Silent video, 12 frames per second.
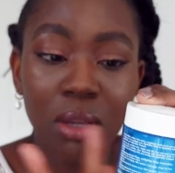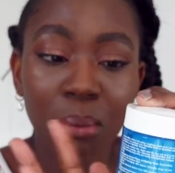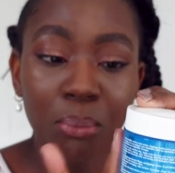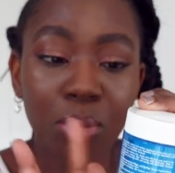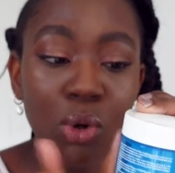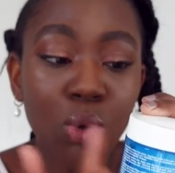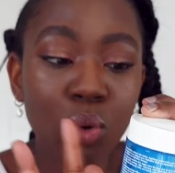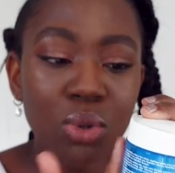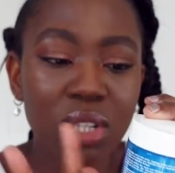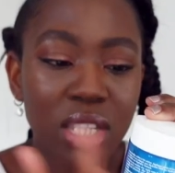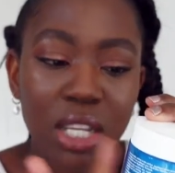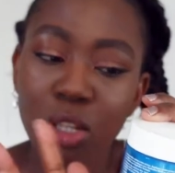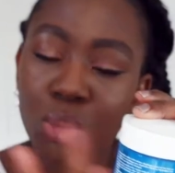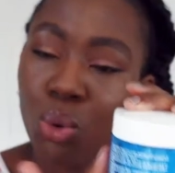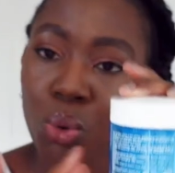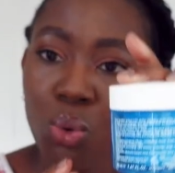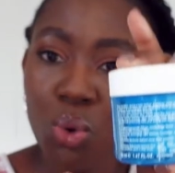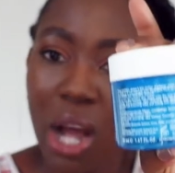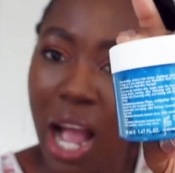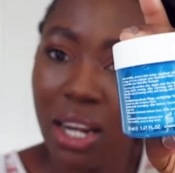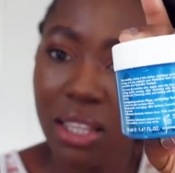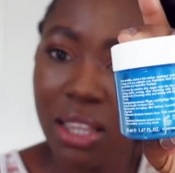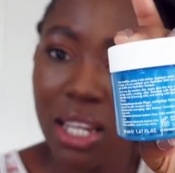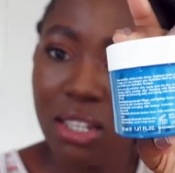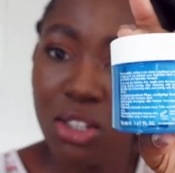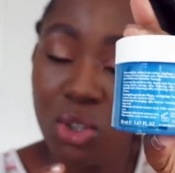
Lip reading: blue see-through kind of thing,